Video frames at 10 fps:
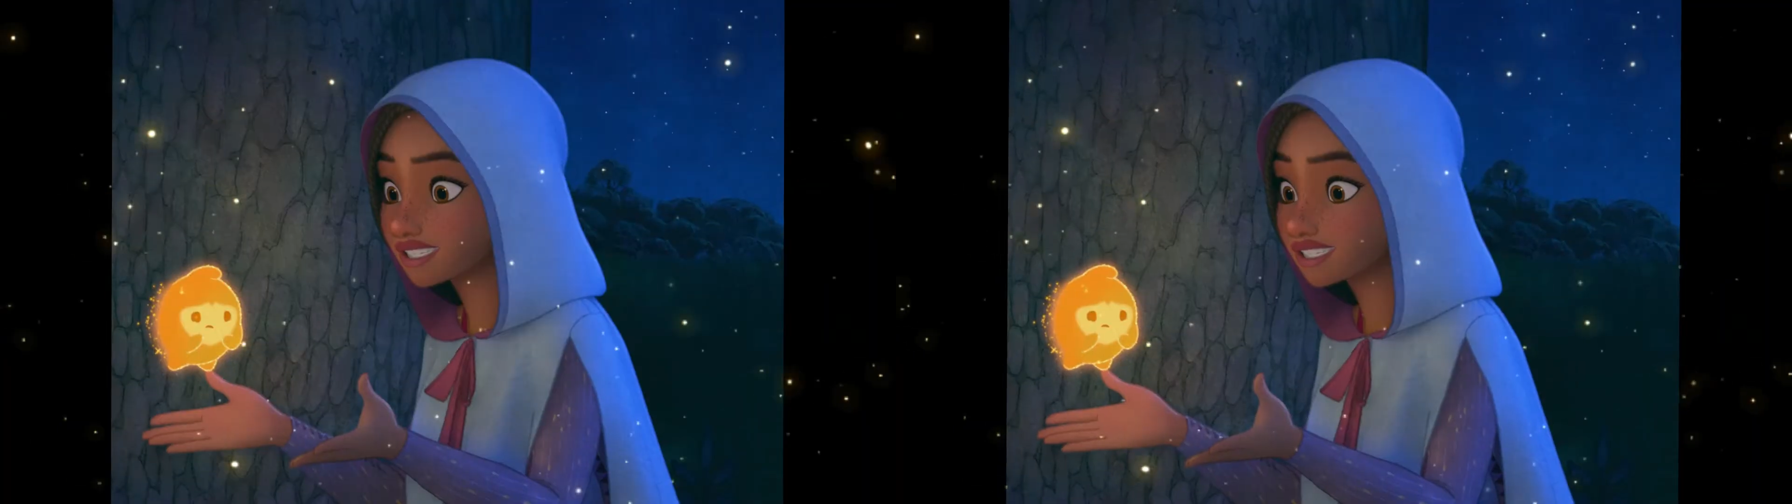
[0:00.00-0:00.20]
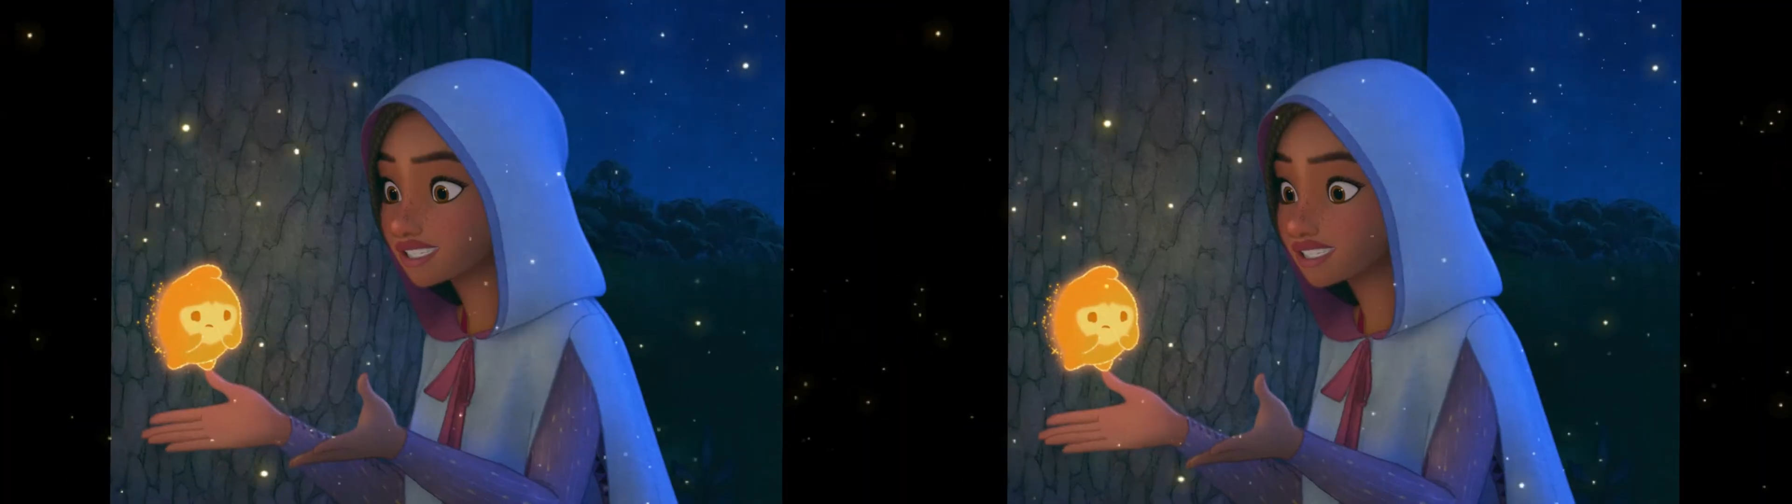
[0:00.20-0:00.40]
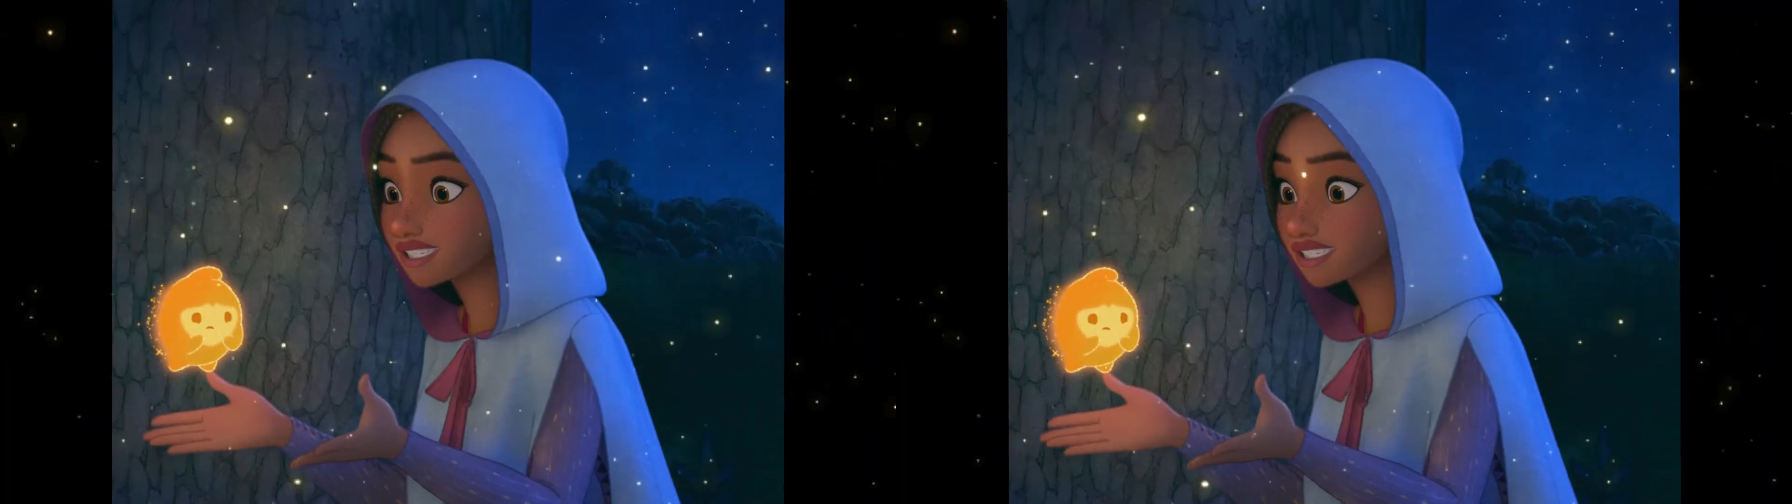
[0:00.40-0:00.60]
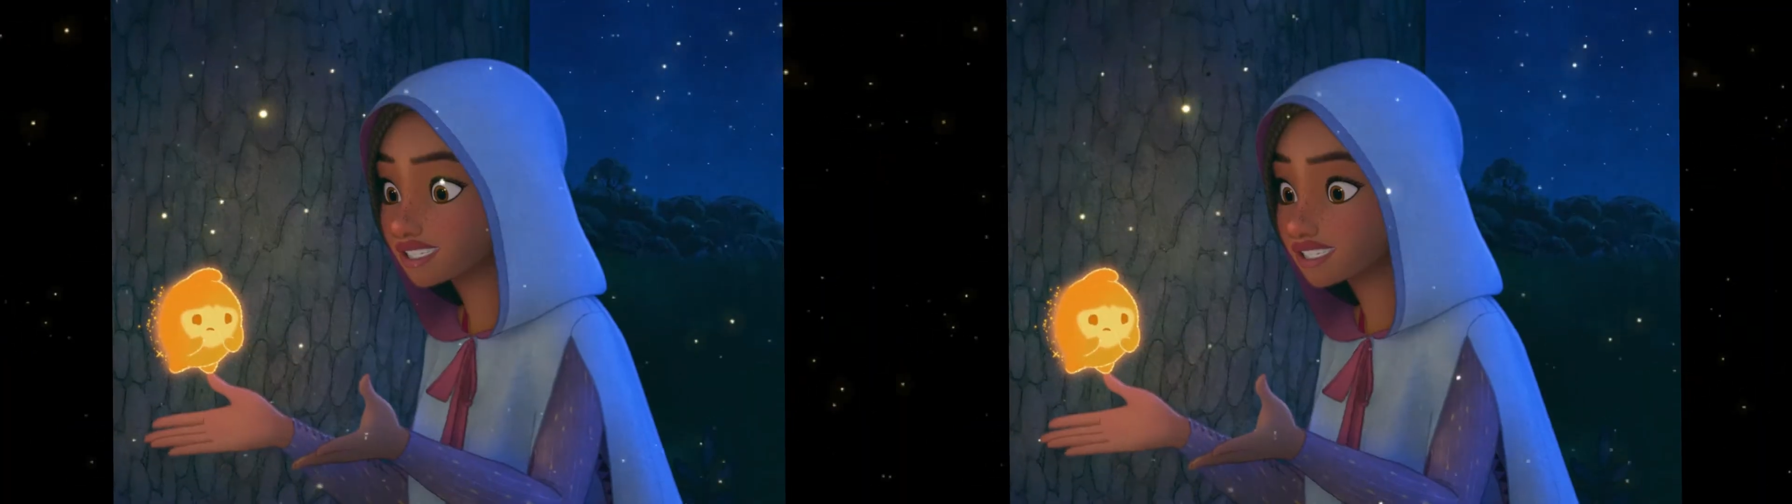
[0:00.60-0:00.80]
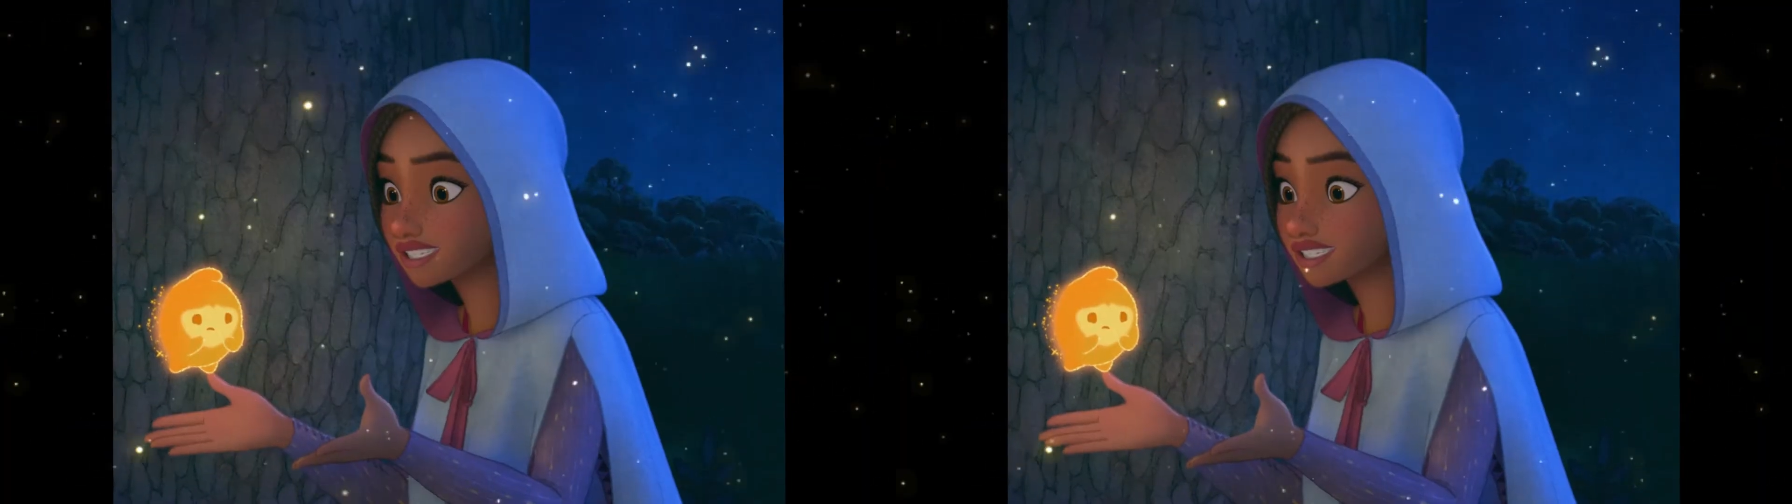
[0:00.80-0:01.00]
mixer
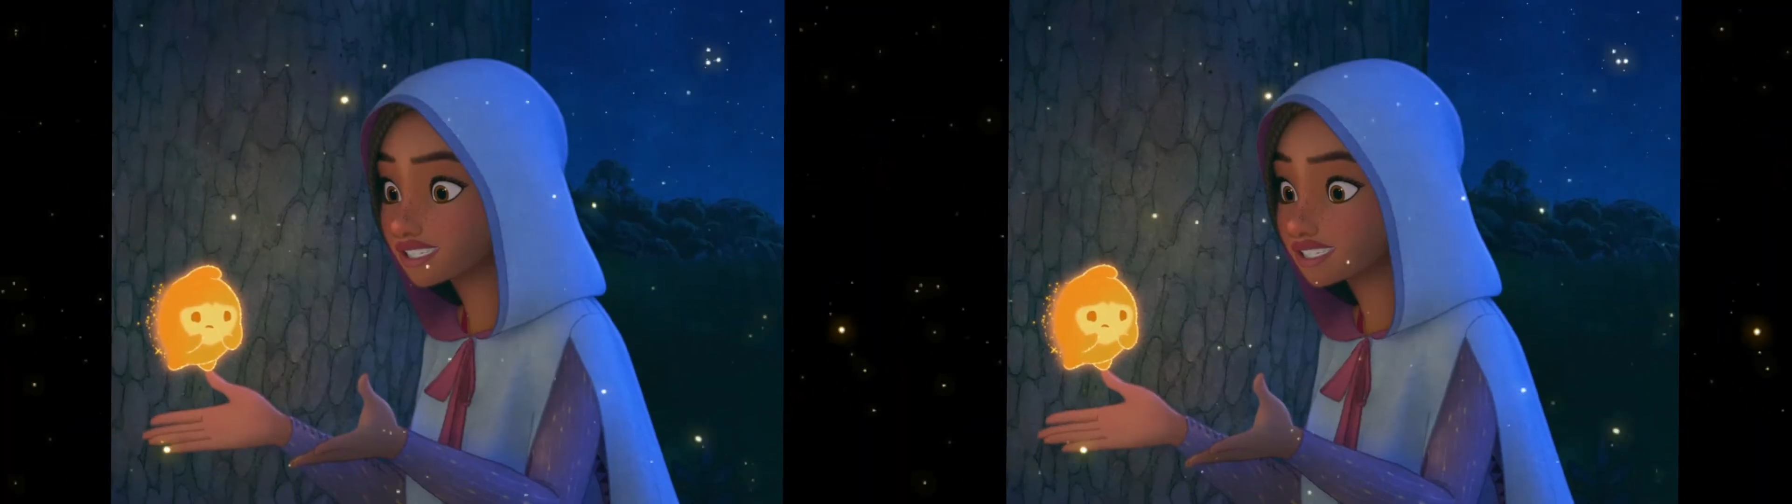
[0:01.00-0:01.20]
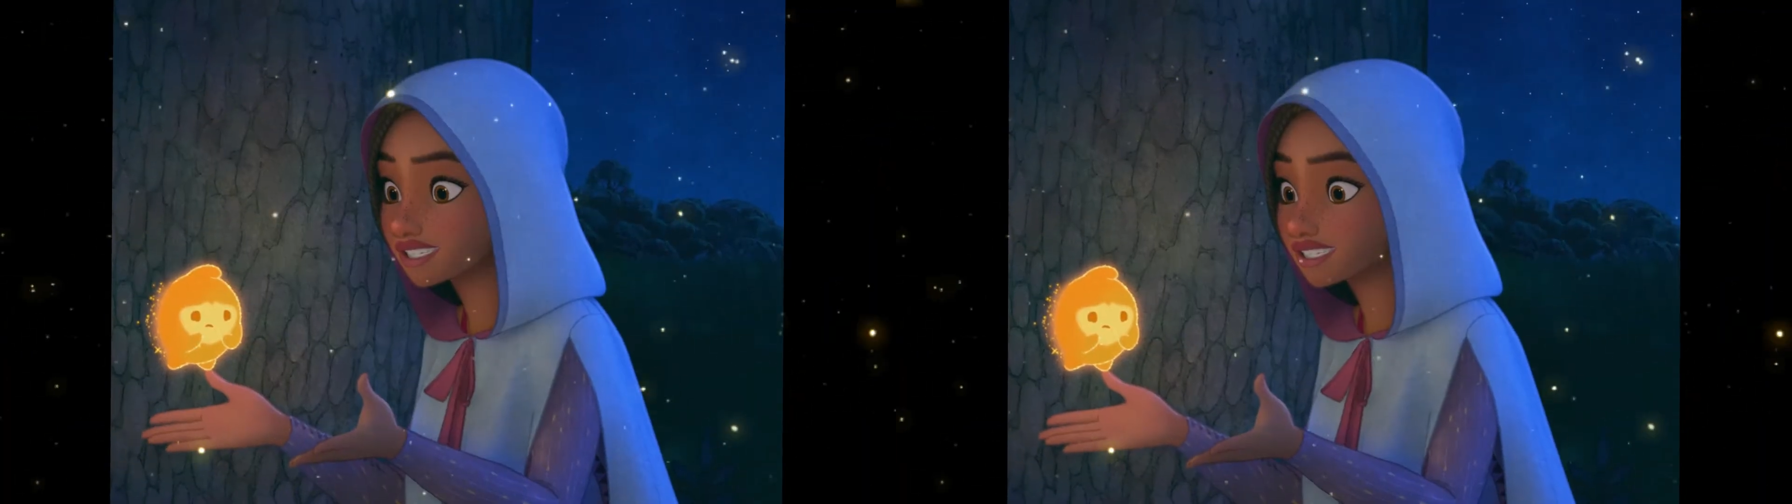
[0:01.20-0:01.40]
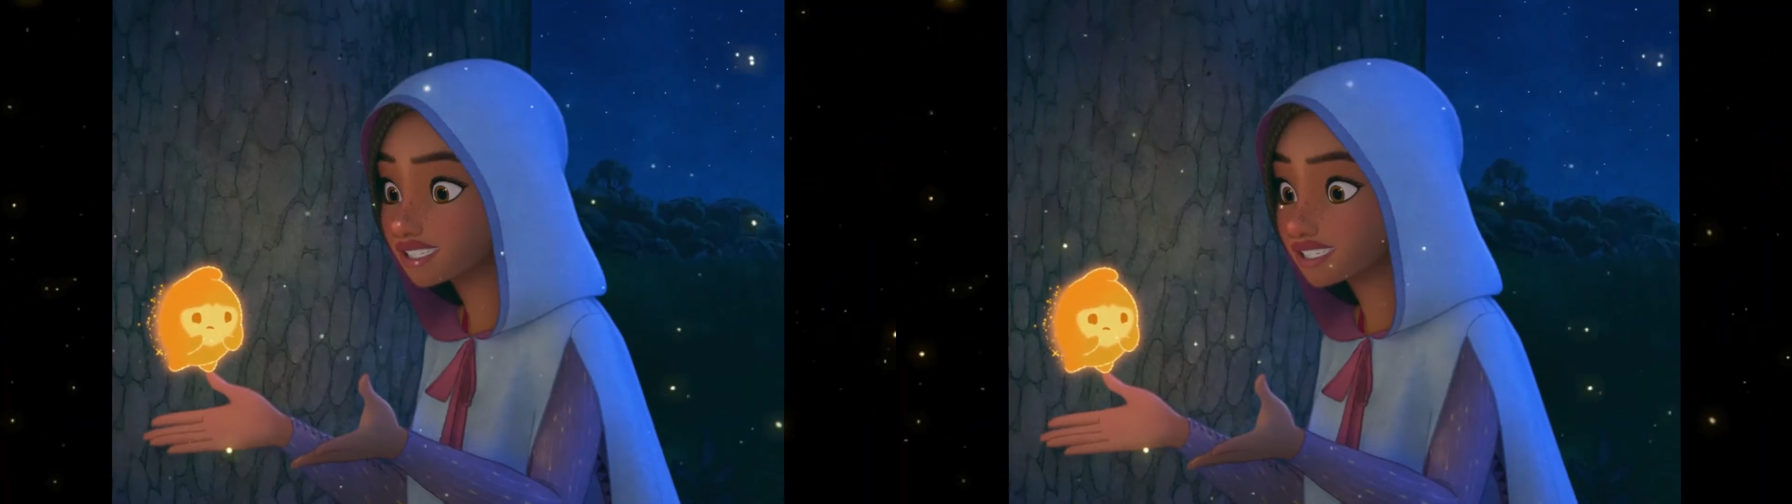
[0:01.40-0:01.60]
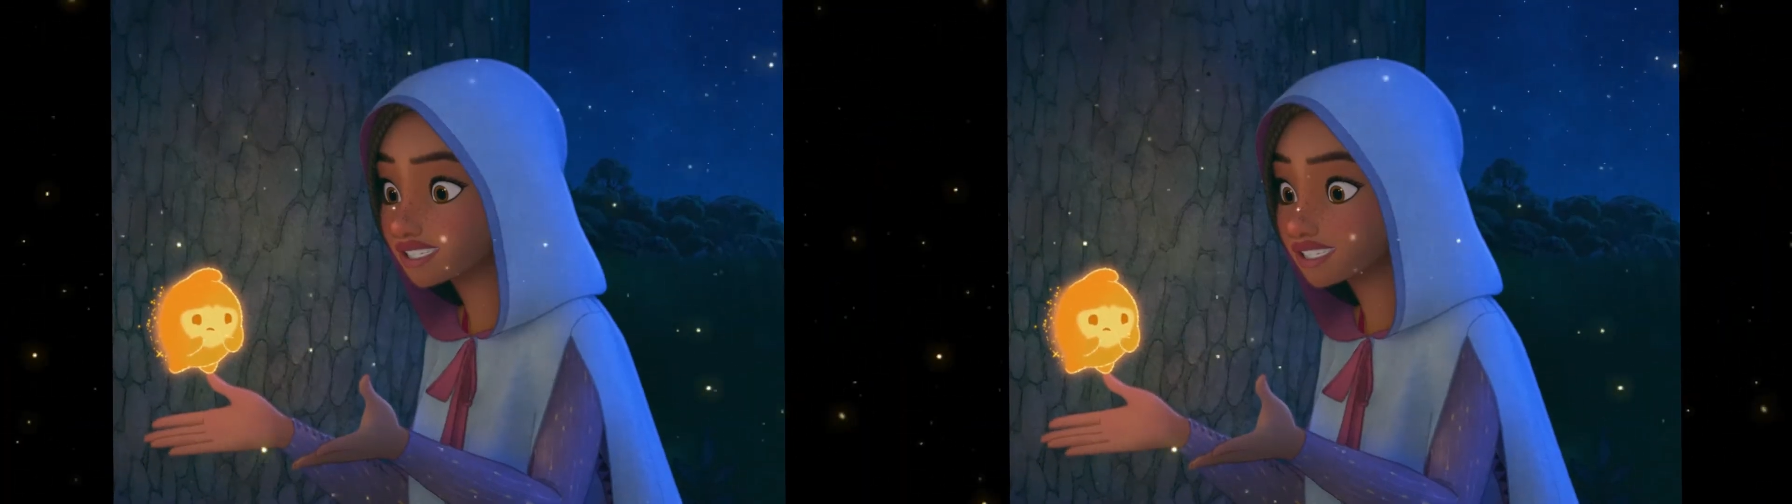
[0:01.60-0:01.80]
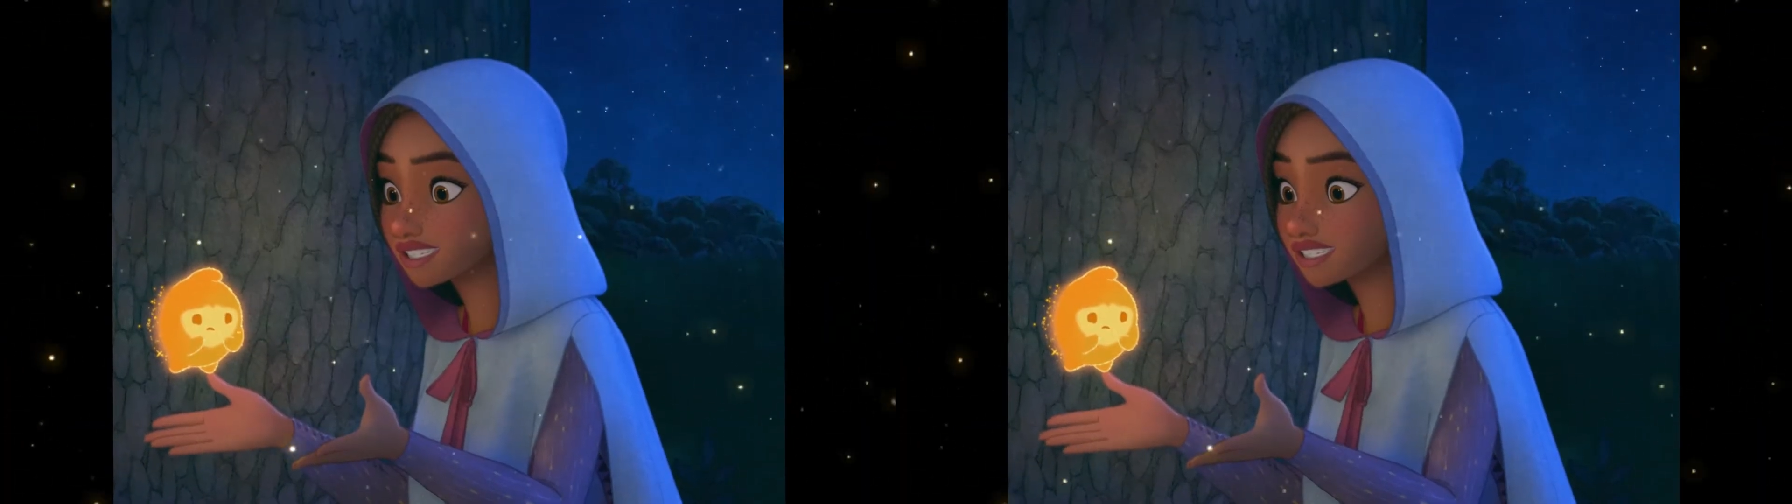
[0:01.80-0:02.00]
slash re-recording mixer,